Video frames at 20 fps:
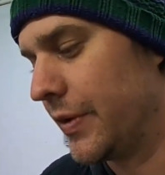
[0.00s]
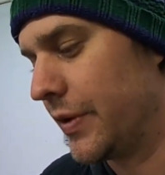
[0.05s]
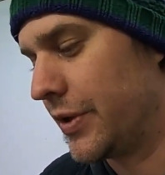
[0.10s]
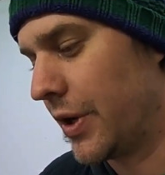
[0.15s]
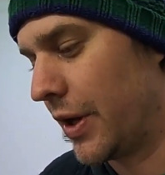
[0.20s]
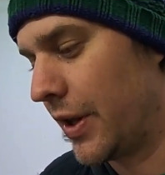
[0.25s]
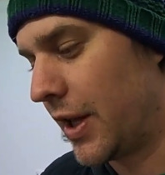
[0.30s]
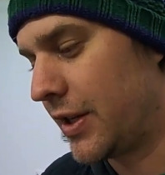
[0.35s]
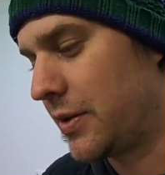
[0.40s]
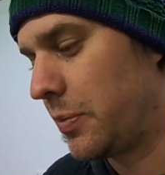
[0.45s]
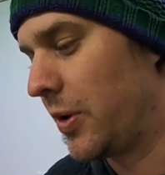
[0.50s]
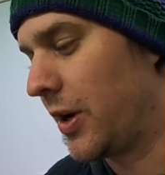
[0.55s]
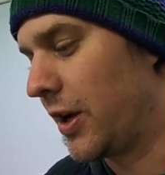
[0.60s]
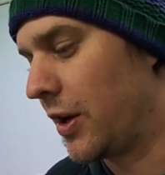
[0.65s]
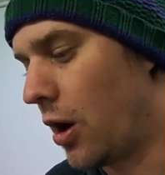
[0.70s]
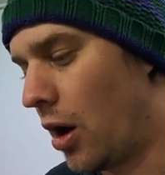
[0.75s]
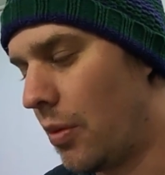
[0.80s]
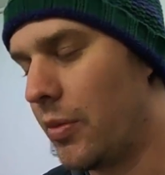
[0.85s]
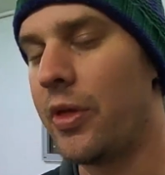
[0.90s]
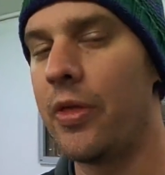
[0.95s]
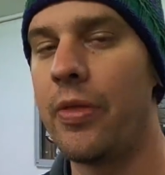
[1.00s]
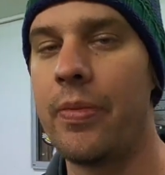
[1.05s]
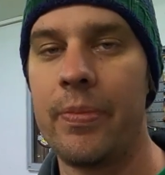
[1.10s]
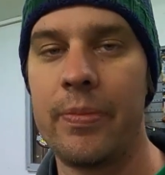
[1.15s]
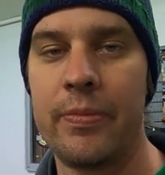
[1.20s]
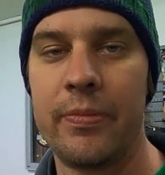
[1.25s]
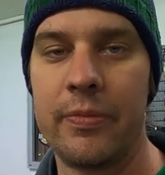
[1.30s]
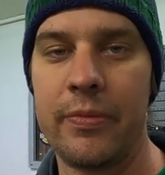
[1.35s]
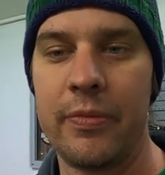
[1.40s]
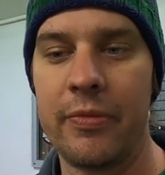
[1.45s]
So that's a pretty common
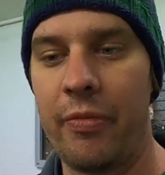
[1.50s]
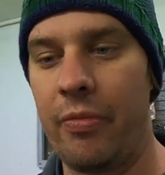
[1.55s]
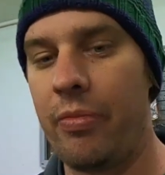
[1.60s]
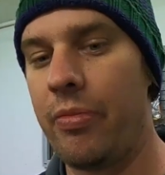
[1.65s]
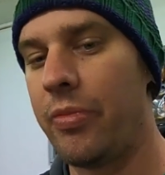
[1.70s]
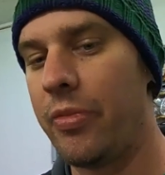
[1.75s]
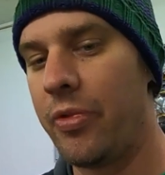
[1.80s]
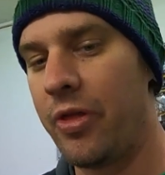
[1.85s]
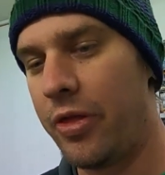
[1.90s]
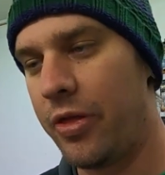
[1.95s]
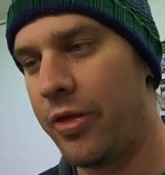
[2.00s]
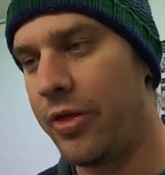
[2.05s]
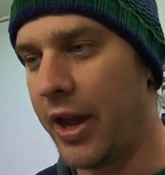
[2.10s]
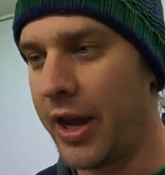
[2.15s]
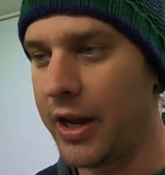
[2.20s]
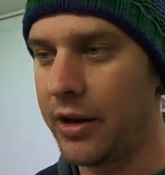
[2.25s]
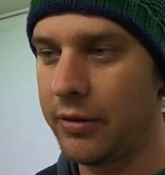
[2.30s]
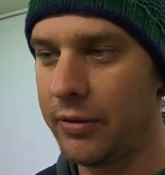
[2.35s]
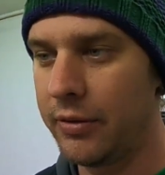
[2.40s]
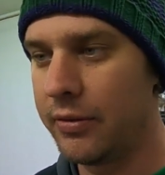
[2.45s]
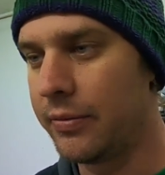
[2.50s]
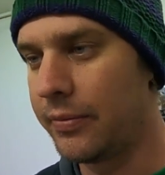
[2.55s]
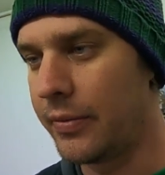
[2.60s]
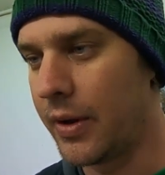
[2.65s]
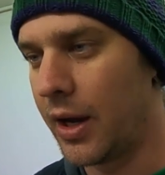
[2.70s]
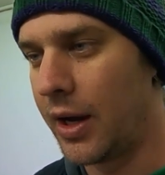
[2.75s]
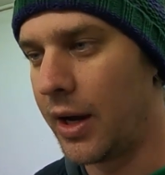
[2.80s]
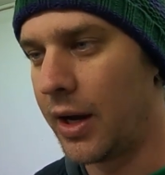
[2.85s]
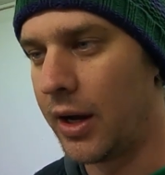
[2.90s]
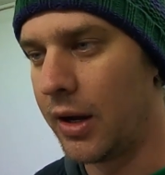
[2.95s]
thing,
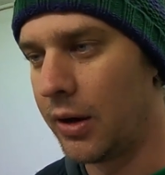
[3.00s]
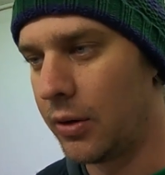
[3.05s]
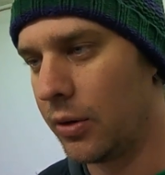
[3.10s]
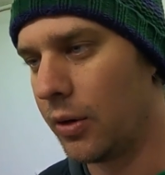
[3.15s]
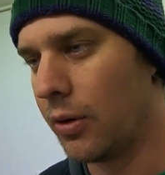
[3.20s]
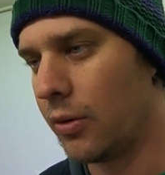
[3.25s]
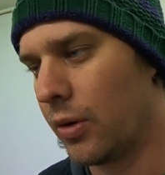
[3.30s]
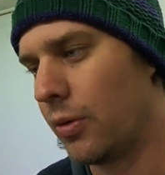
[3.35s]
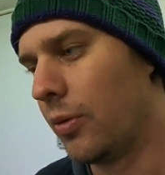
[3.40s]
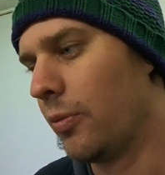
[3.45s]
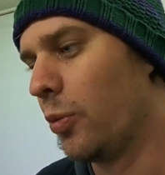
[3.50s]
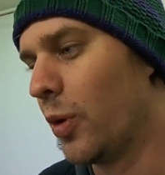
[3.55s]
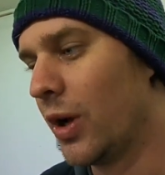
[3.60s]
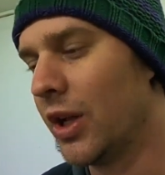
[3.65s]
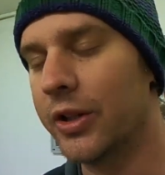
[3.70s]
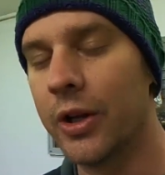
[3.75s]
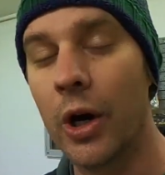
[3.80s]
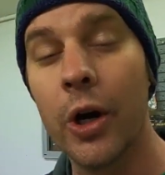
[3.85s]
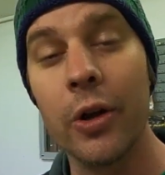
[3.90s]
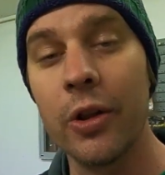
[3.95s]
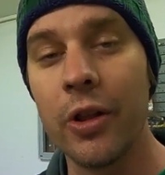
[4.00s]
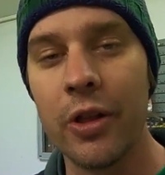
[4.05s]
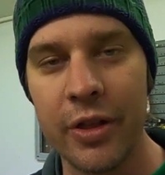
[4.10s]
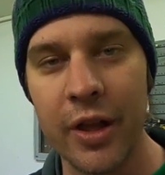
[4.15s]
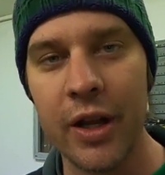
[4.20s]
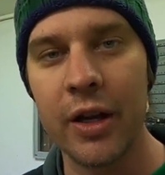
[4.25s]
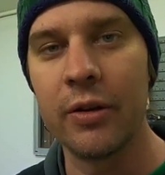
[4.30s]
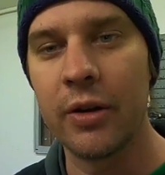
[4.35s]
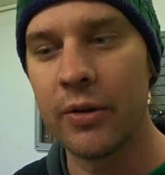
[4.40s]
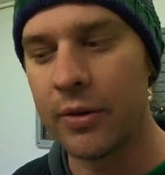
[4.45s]
or well-known
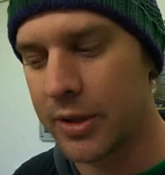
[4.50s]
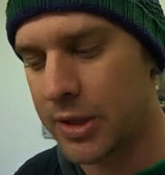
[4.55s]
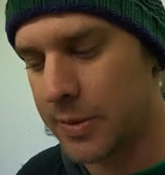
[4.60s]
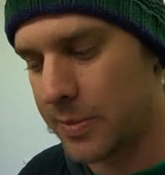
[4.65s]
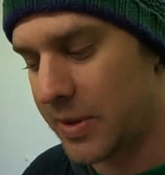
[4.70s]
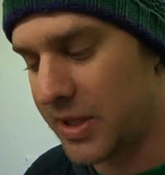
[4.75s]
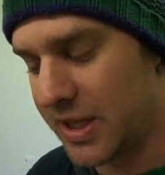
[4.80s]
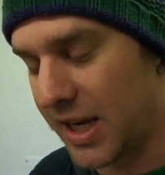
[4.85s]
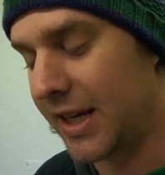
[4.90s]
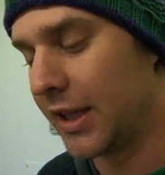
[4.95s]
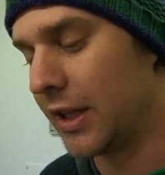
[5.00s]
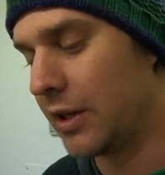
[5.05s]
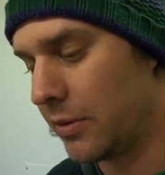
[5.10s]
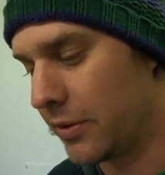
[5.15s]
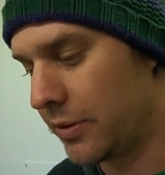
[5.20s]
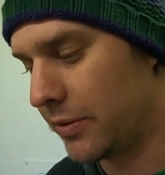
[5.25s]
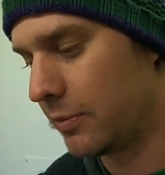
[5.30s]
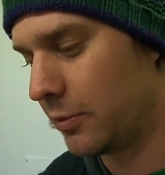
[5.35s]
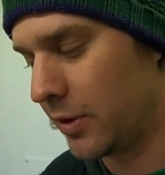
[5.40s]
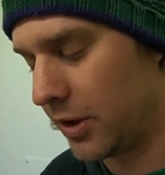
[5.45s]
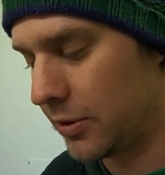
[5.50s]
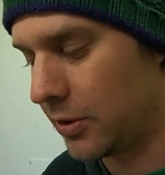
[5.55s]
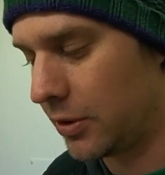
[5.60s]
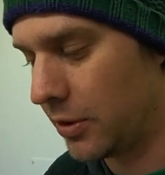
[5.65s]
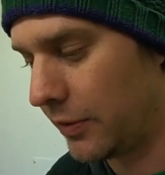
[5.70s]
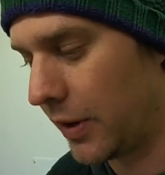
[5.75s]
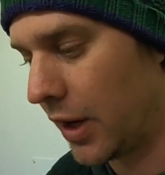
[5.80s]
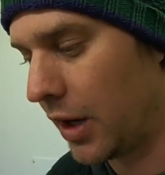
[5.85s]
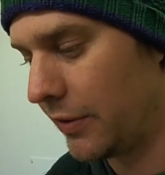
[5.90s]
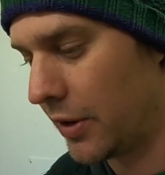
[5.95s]
thing, particularly with
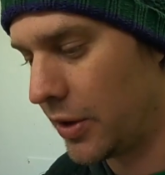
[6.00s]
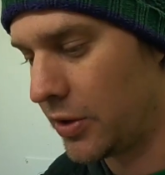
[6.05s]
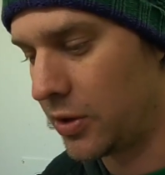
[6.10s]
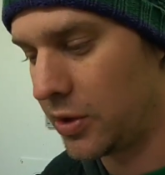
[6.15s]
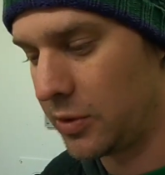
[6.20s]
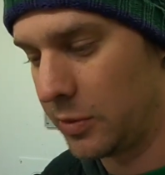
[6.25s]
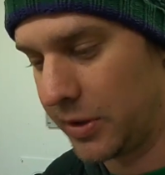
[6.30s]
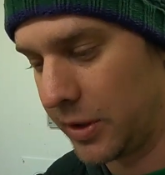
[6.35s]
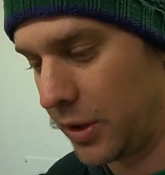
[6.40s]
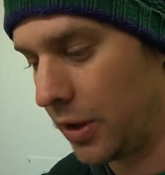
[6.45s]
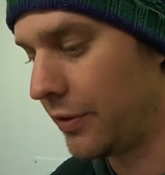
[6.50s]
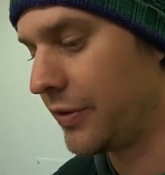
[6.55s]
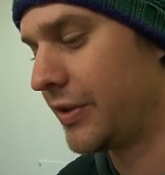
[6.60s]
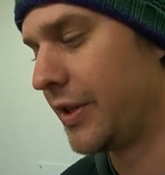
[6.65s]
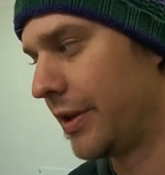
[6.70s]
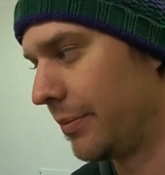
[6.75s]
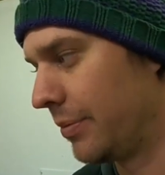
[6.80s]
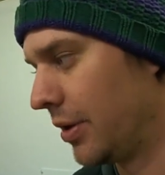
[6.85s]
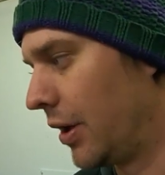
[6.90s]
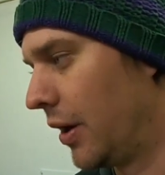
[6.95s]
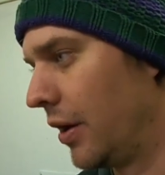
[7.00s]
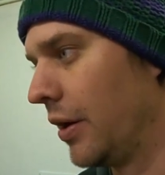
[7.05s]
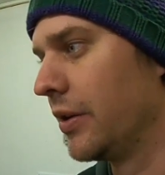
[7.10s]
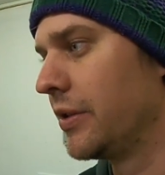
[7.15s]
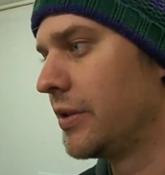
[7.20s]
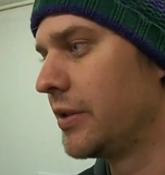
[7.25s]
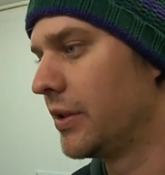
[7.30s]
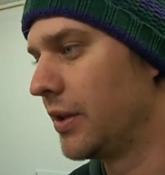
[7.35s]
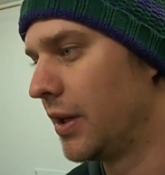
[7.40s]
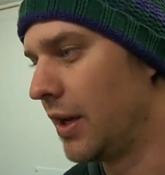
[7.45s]
two valve engines with an offset plug,
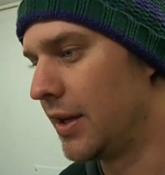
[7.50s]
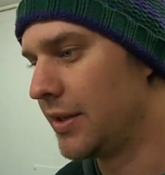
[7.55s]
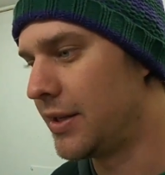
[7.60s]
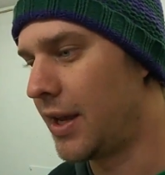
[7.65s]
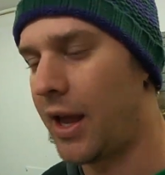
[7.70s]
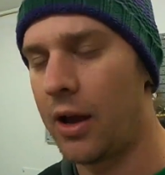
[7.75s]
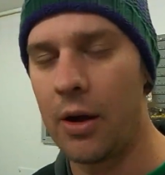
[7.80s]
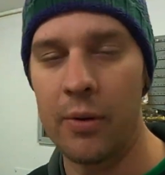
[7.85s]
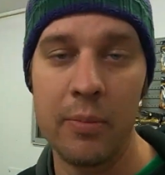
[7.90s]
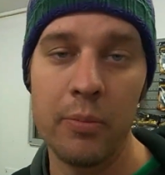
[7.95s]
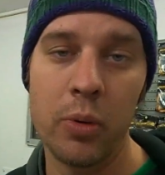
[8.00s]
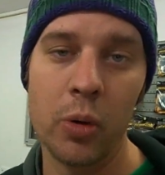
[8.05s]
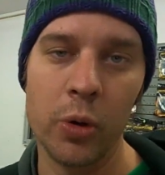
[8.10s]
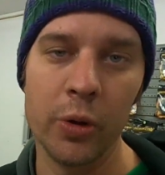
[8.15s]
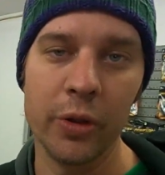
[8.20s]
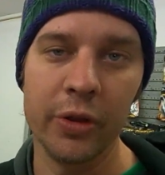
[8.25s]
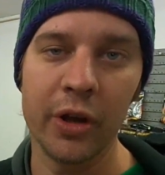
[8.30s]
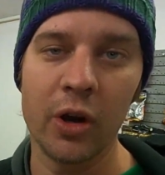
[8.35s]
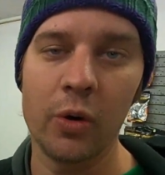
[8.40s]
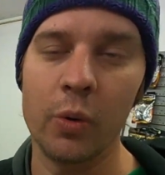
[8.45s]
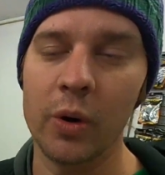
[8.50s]
is how important the